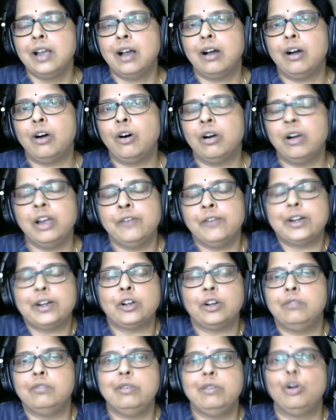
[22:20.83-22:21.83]
or if at
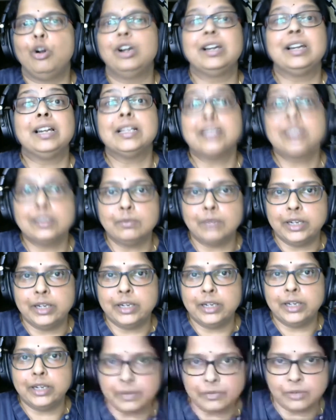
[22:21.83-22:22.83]
all we want lesser money
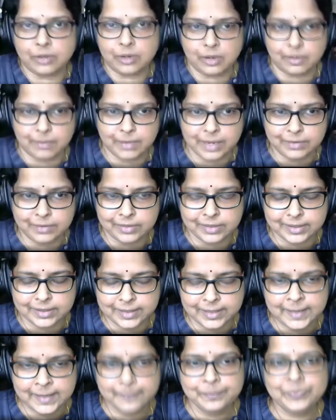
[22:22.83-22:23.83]
to pay for our
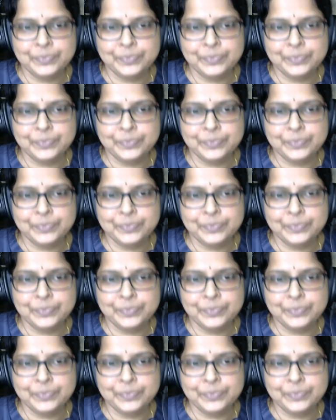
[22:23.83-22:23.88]
bandwidth.